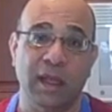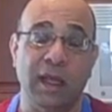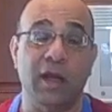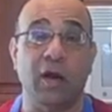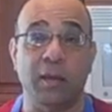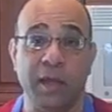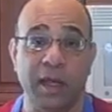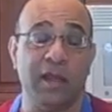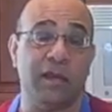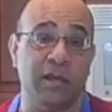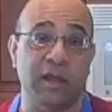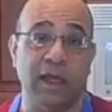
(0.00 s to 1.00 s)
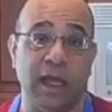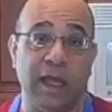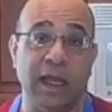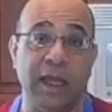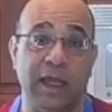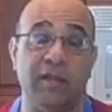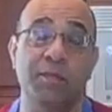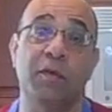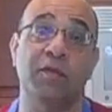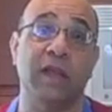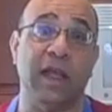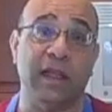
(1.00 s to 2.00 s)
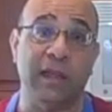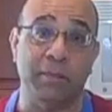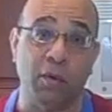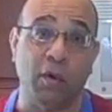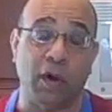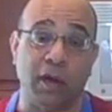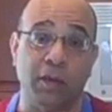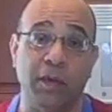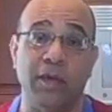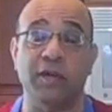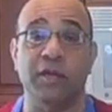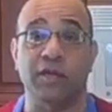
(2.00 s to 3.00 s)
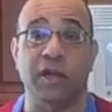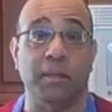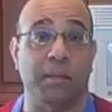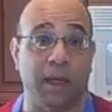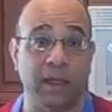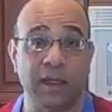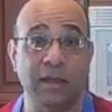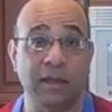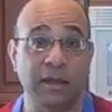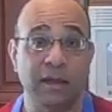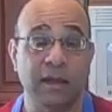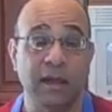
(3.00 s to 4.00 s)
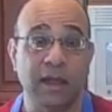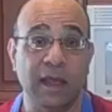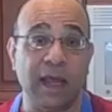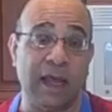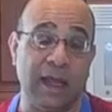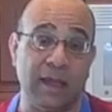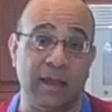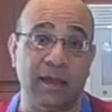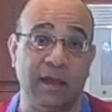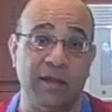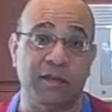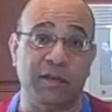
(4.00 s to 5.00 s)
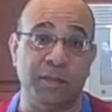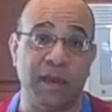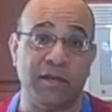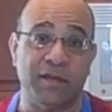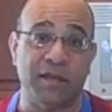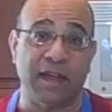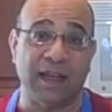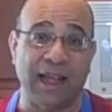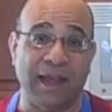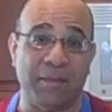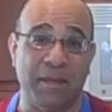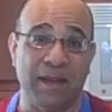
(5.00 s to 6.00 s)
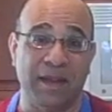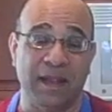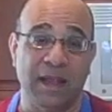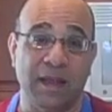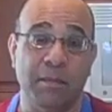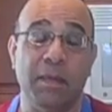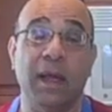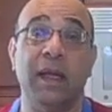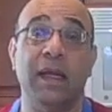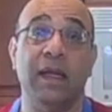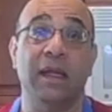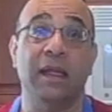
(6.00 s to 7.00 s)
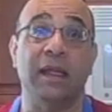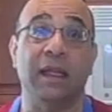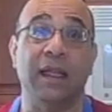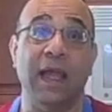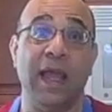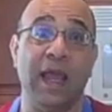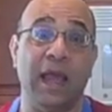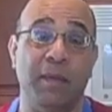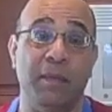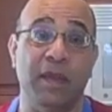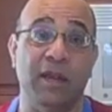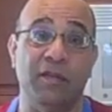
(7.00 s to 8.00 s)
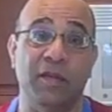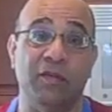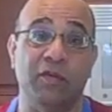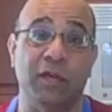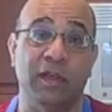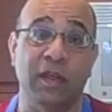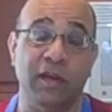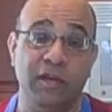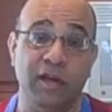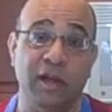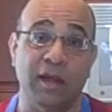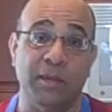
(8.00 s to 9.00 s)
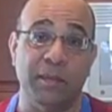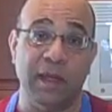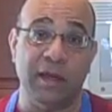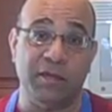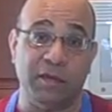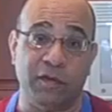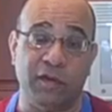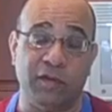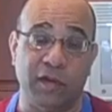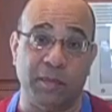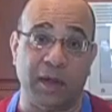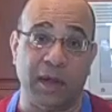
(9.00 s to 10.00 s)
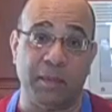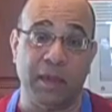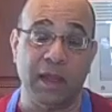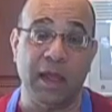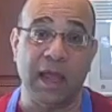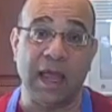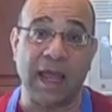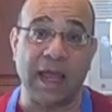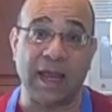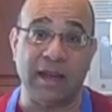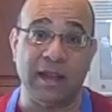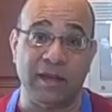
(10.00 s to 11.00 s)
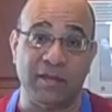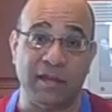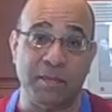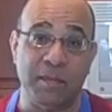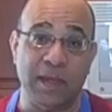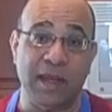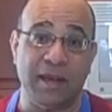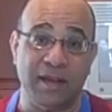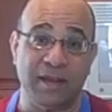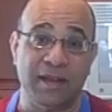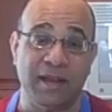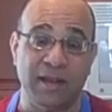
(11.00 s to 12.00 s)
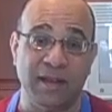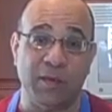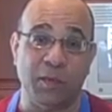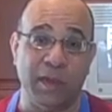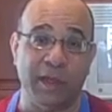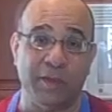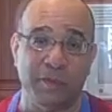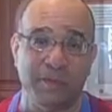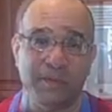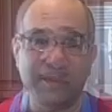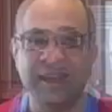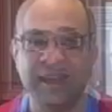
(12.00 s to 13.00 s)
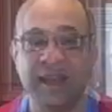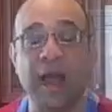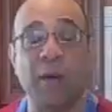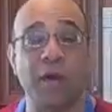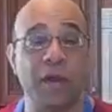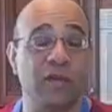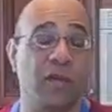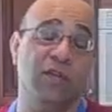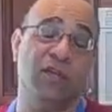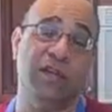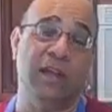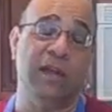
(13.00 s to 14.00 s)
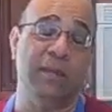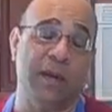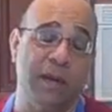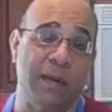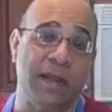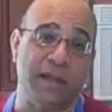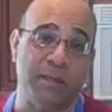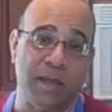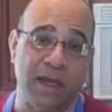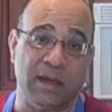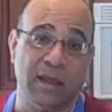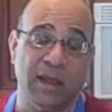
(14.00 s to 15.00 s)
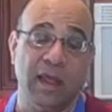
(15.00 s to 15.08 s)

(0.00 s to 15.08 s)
In Armenia today, it's most likely pork, which is abundant and less expensive than lamb. But lamb is the traditional meat for shish kebab, and it's the meat that we use. I want to talk just a little bit about the meat.